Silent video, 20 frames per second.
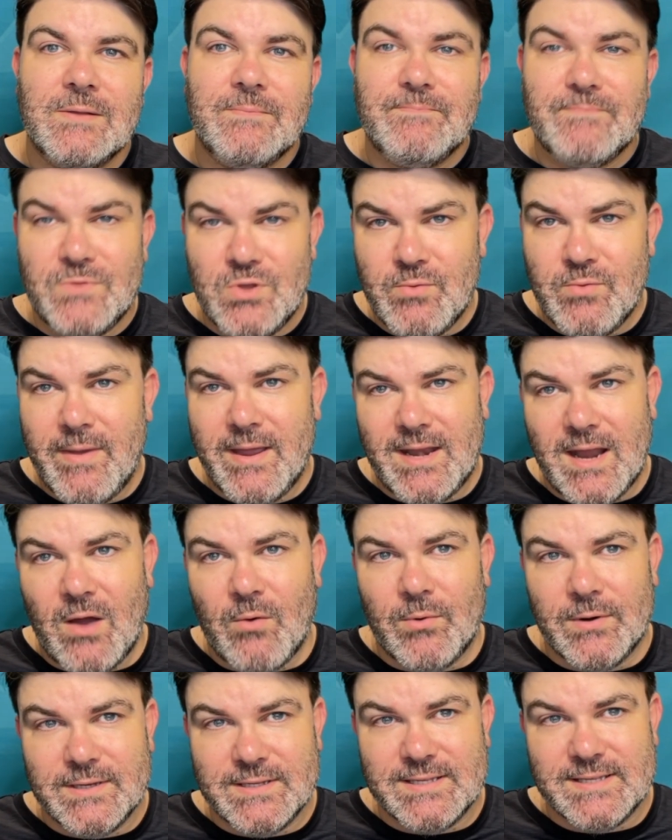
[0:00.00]
you may not
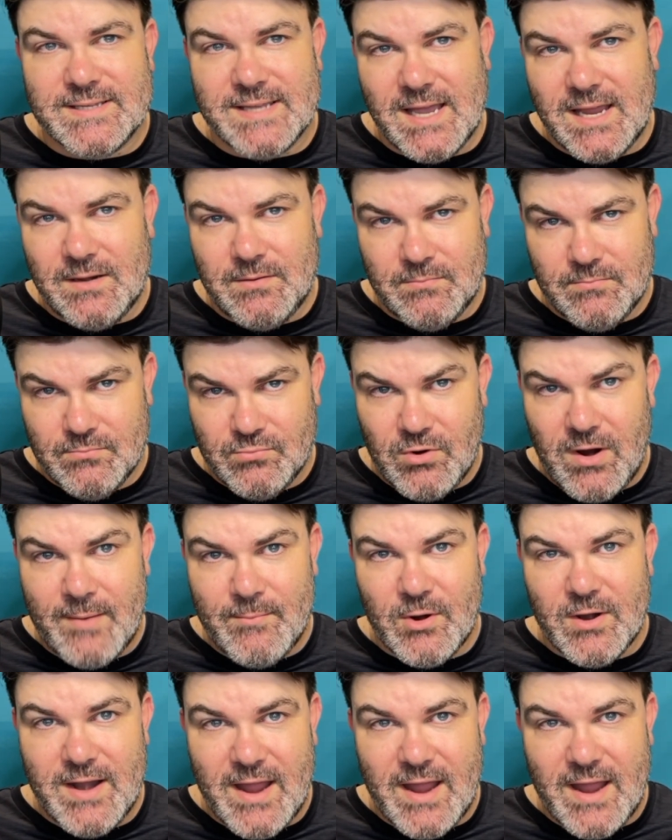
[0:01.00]
want to design primary